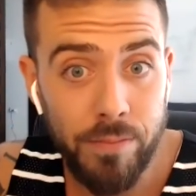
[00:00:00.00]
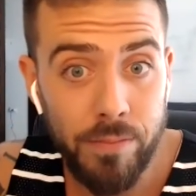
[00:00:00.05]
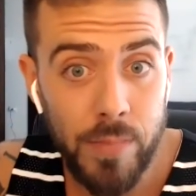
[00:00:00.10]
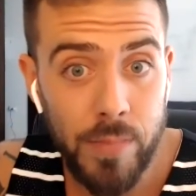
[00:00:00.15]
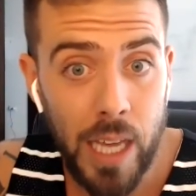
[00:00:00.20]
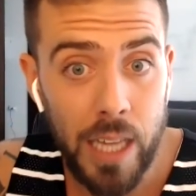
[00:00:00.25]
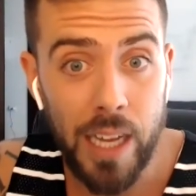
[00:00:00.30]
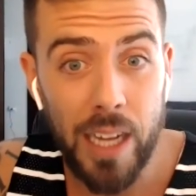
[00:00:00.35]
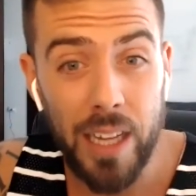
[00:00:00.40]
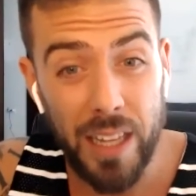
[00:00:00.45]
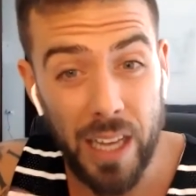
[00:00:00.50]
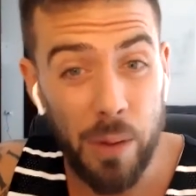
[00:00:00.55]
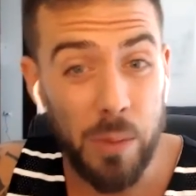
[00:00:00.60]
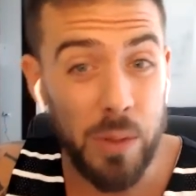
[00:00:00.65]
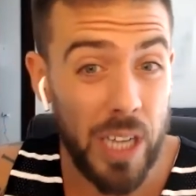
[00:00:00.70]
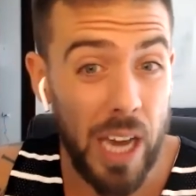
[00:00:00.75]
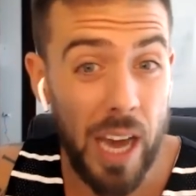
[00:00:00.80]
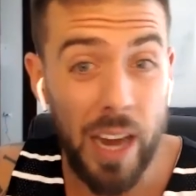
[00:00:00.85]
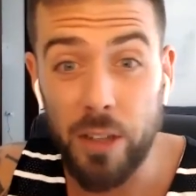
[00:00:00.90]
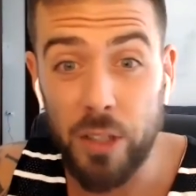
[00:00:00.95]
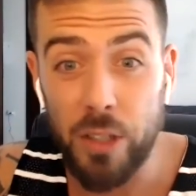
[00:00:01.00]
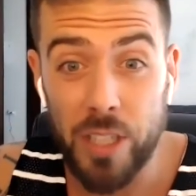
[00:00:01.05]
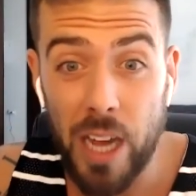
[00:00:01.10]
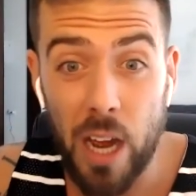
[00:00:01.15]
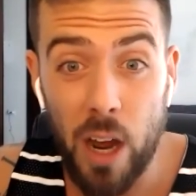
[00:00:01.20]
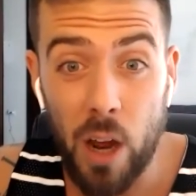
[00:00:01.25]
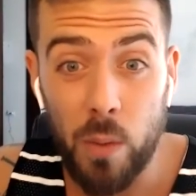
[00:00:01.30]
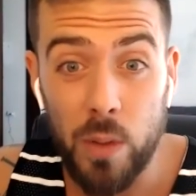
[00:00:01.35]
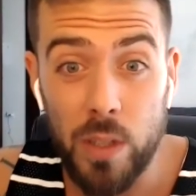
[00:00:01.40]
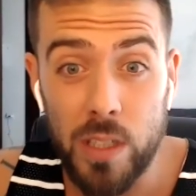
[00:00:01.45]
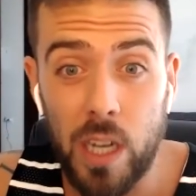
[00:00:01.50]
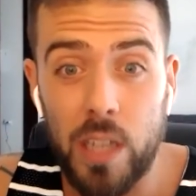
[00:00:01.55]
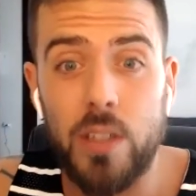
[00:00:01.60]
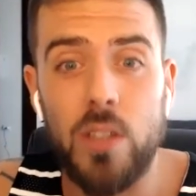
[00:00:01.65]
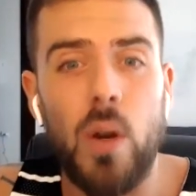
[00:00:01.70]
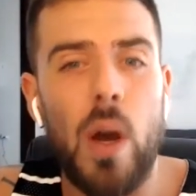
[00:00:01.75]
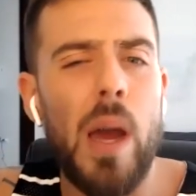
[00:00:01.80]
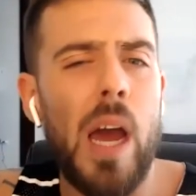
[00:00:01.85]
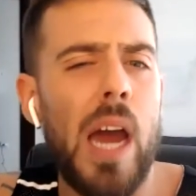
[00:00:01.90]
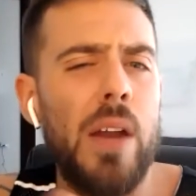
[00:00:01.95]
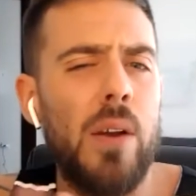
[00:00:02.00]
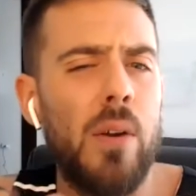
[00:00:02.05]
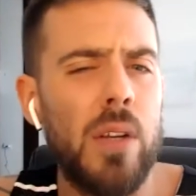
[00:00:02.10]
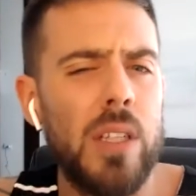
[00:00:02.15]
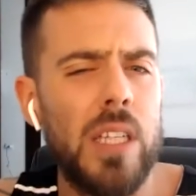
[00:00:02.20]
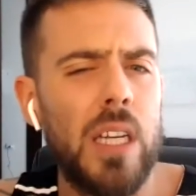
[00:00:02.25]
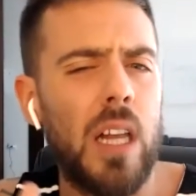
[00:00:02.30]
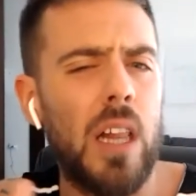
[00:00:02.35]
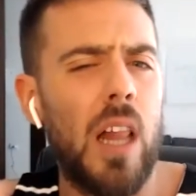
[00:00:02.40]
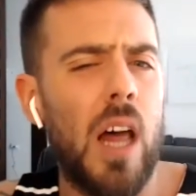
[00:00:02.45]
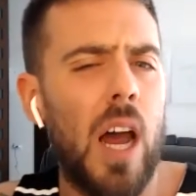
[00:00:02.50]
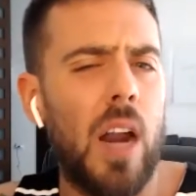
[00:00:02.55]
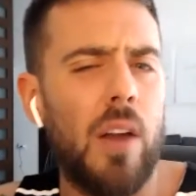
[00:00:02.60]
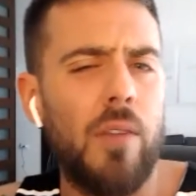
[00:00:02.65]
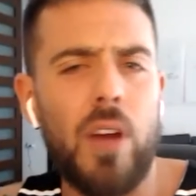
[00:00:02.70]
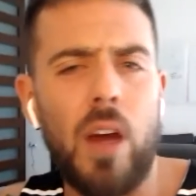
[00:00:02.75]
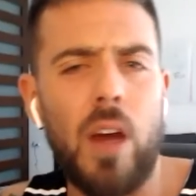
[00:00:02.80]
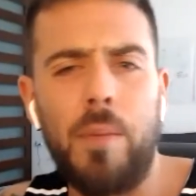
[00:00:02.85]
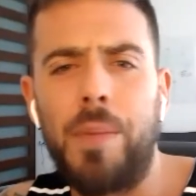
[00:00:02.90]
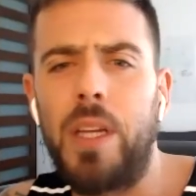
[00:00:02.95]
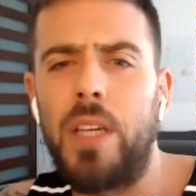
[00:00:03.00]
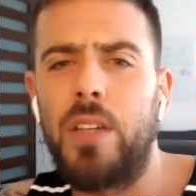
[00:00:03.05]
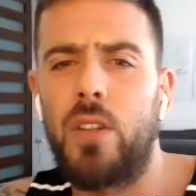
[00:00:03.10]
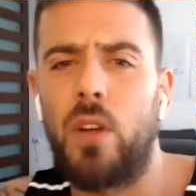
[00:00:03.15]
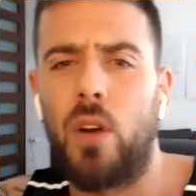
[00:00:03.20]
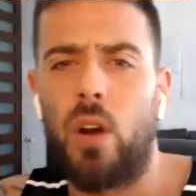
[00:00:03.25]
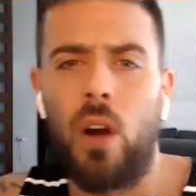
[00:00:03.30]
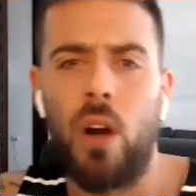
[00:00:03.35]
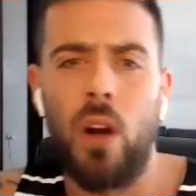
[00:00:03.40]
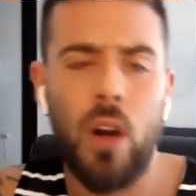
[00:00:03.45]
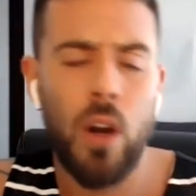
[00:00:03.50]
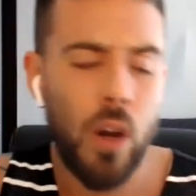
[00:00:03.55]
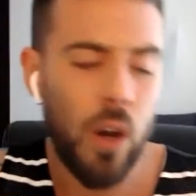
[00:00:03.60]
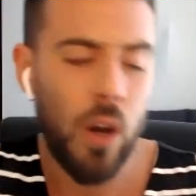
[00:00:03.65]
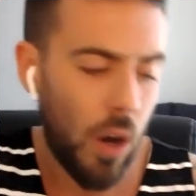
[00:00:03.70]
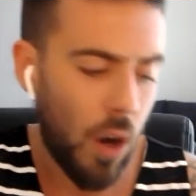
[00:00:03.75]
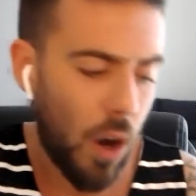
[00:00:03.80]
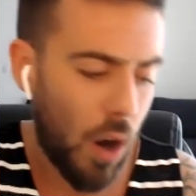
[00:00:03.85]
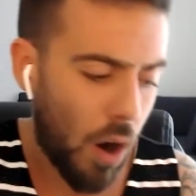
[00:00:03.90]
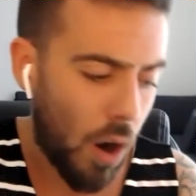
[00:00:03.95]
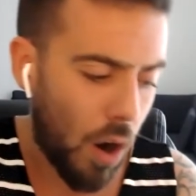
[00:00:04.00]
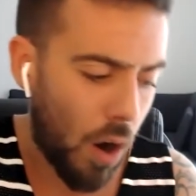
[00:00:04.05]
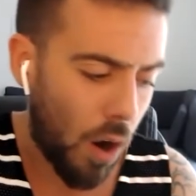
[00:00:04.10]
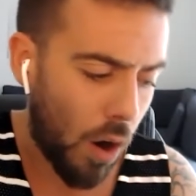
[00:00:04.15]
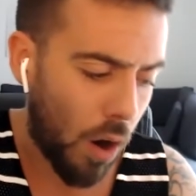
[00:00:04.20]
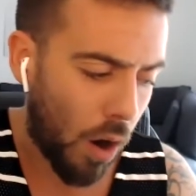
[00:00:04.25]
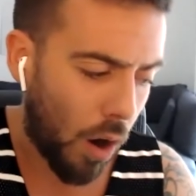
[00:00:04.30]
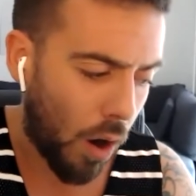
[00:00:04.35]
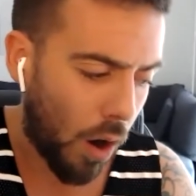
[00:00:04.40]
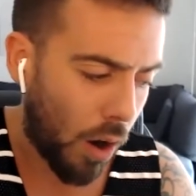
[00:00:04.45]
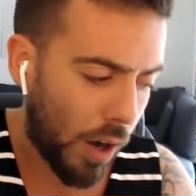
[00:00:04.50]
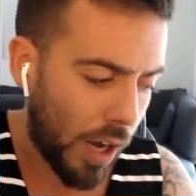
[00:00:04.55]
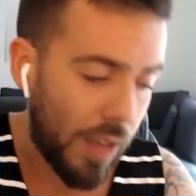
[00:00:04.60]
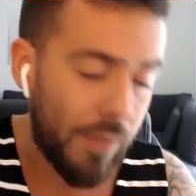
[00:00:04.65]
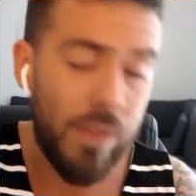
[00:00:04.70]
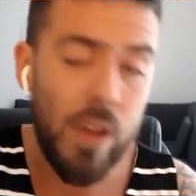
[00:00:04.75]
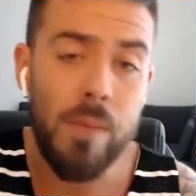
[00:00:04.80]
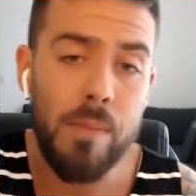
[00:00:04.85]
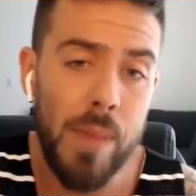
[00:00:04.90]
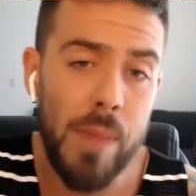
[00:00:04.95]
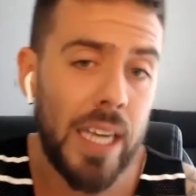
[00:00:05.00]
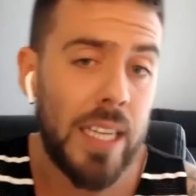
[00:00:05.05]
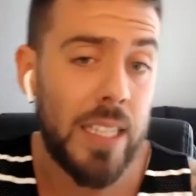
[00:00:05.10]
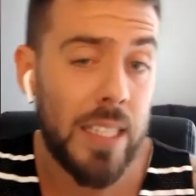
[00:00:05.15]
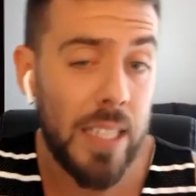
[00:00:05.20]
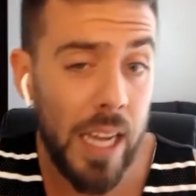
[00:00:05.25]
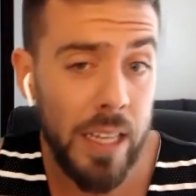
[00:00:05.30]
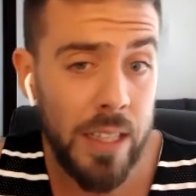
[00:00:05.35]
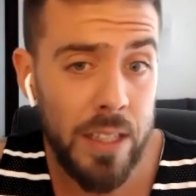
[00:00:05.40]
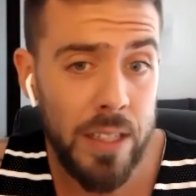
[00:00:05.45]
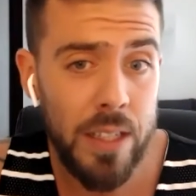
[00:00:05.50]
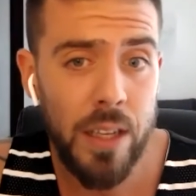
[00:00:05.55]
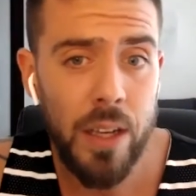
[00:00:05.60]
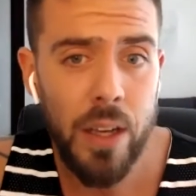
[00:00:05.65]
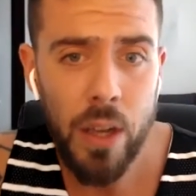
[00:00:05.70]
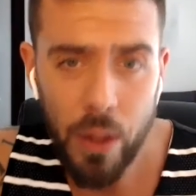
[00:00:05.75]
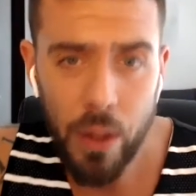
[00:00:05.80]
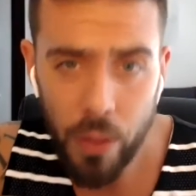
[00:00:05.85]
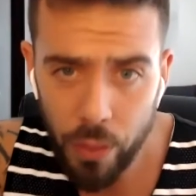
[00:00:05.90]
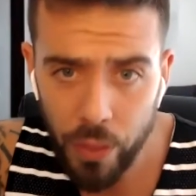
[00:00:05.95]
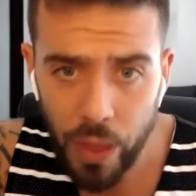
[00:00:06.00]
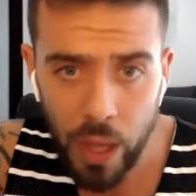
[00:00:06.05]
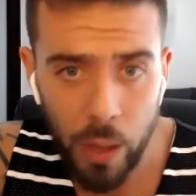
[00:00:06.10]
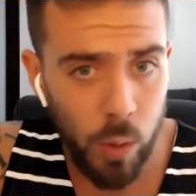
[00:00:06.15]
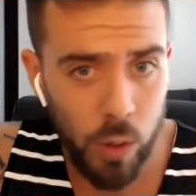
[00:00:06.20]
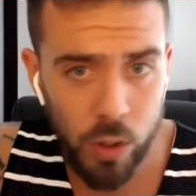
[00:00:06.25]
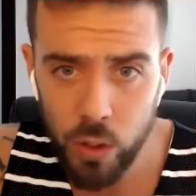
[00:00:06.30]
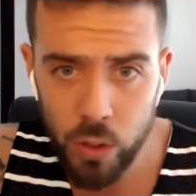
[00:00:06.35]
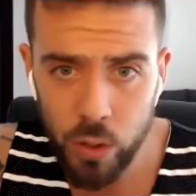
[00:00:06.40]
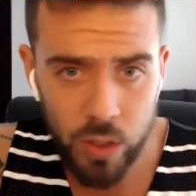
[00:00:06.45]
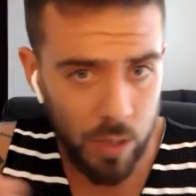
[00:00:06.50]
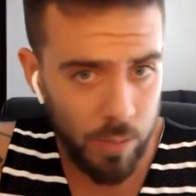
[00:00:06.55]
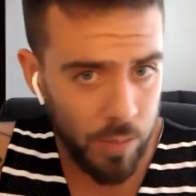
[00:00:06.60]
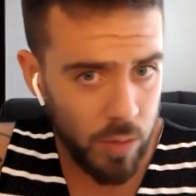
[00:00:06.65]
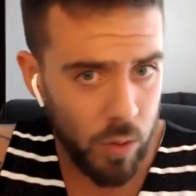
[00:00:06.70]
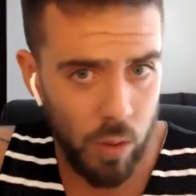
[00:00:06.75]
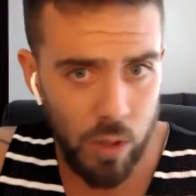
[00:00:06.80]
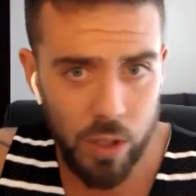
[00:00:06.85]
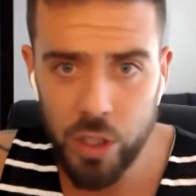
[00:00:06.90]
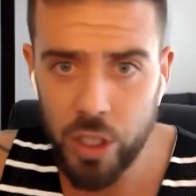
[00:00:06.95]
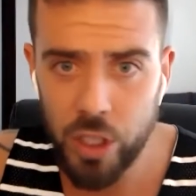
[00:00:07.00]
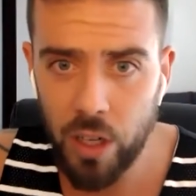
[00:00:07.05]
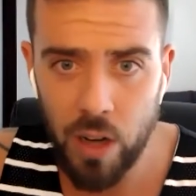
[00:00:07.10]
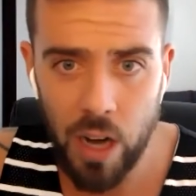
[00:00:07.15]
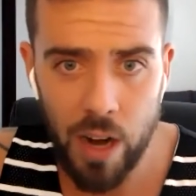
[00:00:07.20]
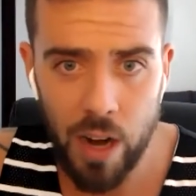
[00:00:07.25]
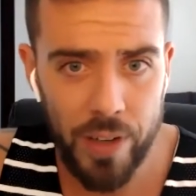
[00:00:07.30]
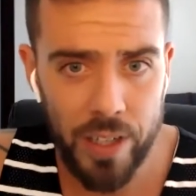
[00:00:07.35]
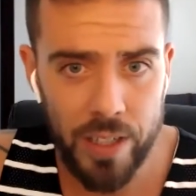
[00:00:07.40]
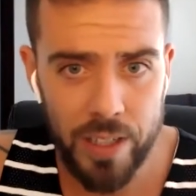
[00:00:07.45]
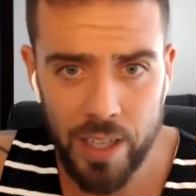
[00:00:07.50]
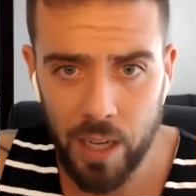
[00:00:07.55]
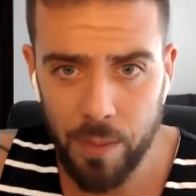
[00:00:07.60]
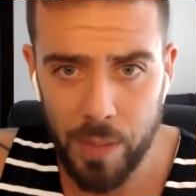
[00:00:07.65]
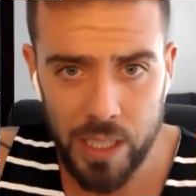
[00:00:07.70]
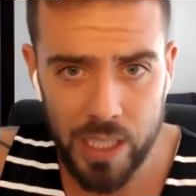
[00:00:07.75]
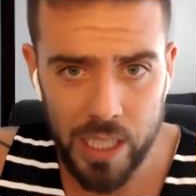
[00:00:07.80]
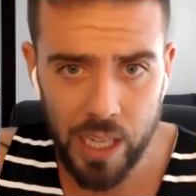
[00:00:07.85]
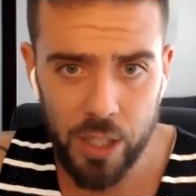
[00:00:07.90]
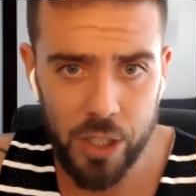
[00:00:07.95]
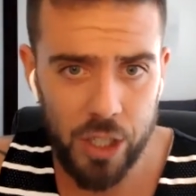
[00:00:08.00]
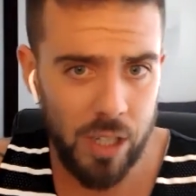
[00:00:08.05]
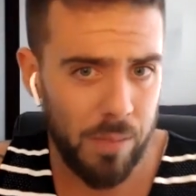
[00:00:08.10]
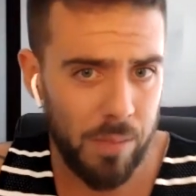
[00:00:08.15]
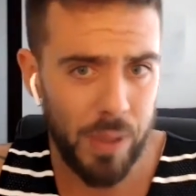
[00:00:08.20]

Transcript: and that that was kind of just how it was done. So I, am noticing a lot of companies are are if it makes sense, they will do some sort of geographic segmentation.